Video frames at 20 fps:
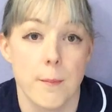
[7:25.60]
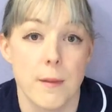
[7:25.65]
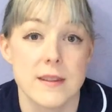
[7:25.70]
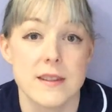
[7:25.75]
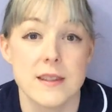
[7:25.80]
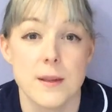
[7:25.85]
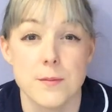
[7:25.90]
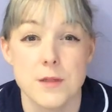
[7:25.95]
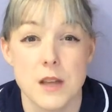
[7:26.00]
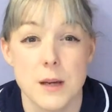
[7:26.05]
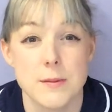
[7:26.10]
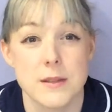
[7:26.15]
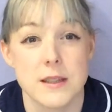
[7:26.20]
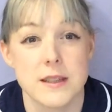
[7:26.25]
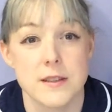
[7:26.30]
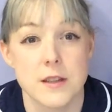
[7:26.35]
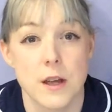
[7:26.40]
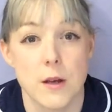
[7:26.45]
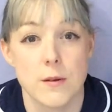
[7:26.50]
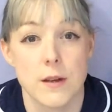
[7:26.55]
Sometimes
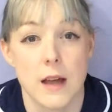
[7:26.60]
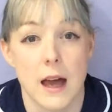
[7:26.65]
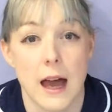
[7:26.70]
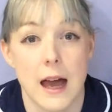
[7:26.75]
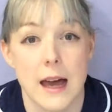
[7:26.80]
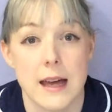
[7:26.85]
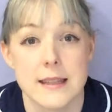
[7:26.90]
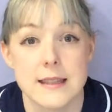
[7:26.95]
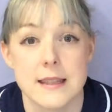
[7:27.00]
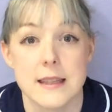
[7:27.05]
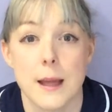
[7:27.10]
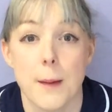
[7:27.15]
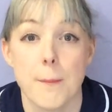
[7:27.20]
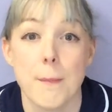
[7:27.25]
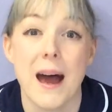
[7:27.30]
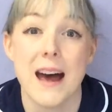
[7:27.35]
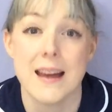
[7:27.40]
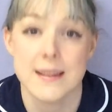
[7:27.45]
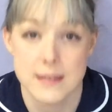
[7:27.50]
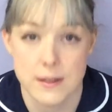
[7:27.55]
it's known as a
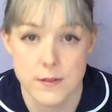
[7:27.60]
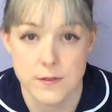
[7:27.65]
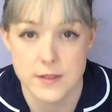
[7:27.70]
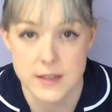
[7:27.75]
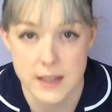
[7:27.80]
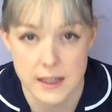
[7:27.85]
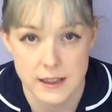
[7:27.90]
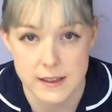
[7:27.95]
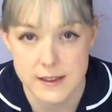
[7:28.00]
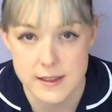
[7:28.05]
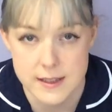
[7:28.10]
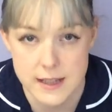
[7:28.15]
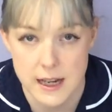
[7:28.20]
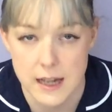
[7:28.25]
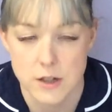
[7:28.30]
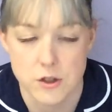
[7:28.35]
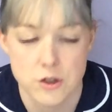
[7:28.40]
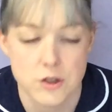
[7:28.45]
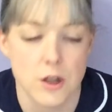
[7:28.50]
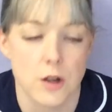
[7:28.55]
passive second
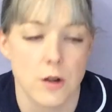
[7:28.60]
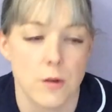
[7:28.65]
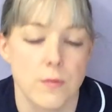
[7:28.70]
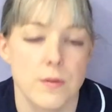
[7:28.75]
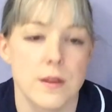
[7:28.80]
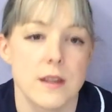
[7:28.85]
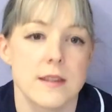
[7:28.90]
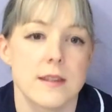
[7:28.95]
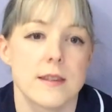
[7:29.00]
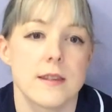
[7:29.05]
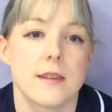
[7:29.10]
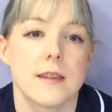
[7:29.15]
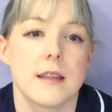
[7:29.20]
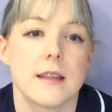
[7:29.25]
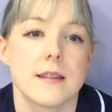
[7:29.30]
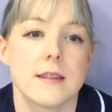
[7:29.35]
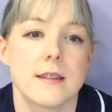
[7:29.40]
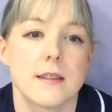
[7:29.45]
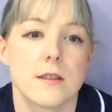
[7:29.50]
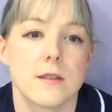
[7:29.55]
stage. So
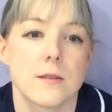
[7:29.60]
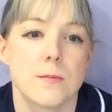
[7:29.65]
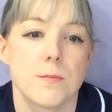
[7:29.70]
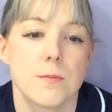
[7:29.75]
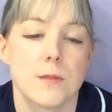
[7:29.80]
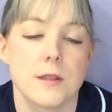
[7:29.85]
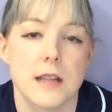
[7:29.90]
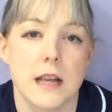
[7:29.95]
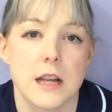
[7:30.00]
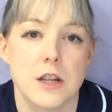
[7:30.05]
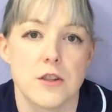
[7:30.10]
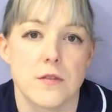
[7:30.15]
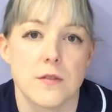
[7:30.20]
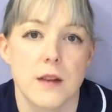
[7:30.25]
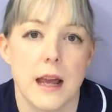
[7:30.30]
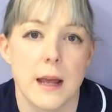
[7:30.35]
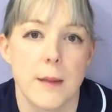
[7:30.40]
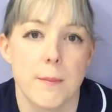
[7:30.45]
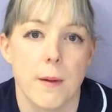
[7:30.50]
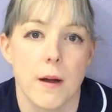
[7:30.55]
this stage of
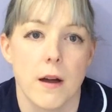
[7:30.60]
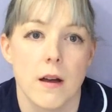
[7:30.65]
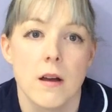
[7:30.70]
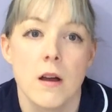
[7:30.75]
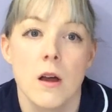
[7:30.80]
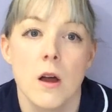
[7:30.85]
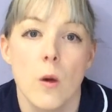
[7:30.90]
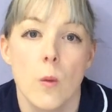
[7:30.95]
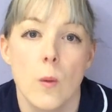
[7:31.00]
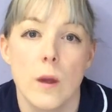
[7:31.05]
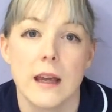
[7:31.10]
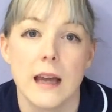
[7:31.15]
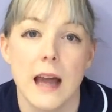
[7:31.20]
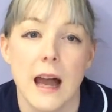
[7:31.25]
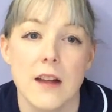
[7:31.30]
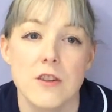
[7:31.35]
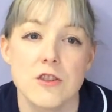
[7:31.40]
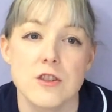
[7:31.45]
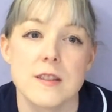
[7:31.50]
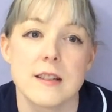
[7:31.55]
labour, we
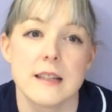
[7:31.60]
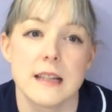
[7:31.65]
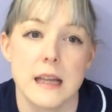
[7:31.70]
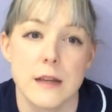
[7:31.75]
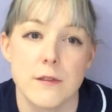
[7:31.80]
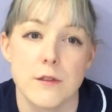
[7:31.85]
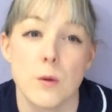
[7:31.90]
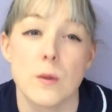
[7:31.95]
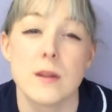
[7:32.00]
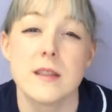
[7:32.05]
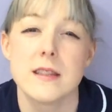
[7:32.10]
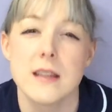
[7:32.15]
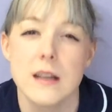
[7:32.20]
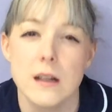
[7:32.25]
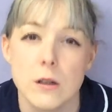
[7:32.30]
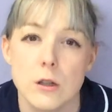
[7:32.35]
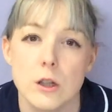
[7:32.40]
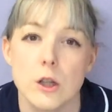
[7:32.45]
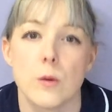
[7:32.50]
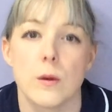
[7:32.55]
can just leave you
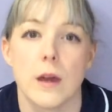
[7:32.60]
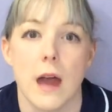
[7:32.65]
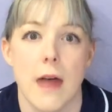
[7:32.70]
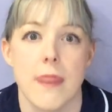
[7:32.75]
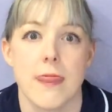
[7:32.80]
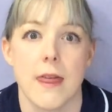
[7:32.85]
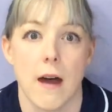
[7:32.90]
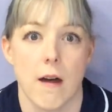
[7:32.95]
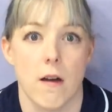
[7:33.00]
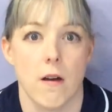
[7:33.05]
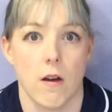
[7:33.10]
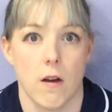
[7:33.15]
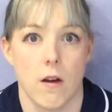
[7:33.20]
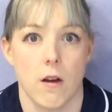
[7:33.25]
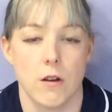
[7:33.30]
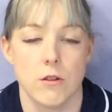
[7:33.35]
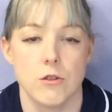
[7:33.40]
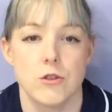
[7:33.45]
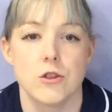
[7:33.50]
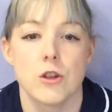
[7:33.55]
until you get
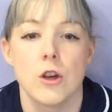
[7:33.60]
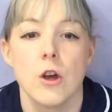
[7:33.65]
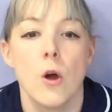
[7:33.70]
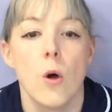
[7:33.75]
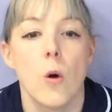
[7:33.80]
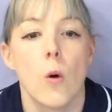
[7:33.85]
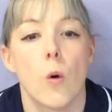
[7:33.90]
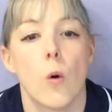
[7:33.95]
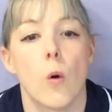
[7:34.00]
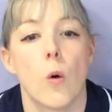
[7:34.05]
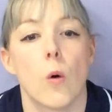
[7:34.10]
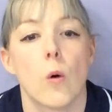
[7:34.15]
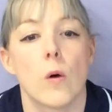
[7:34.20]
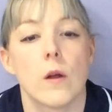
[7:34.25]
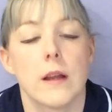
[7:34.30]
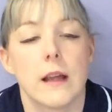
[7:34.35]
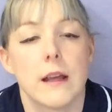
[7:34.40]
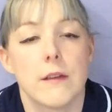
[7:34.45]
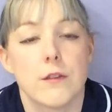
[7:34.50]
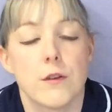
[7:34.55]
that urge,
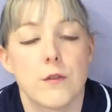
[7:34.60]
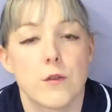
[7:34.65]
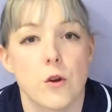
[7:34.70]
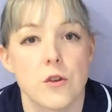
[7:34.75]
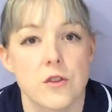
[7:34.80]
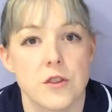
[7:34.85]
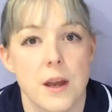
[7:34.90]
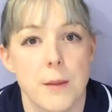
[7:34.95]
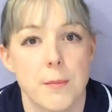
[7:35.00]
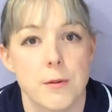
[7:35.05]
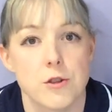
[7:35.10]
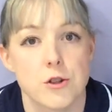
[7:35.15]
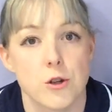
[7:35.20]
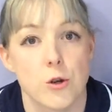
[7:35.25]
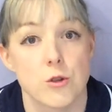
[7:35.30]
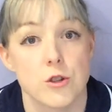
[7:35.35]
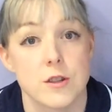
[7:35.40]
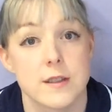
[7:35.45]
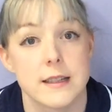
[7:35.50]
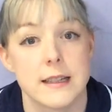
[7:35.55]
or if you've got an
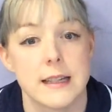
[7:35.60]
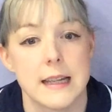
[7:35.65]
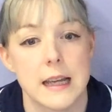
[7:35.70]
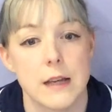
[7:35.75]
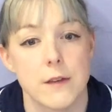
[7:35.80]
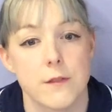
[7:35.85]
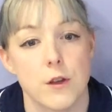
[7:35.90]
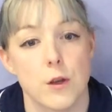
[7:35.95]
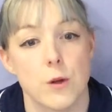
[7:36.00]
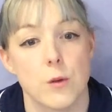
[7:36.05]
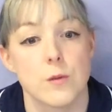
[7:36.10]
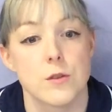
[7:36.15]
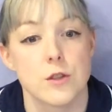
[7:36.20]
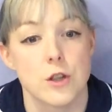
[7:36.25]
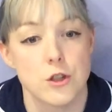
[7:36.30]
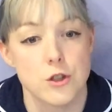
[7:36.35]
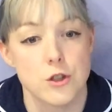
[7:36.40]
epidural, just leave you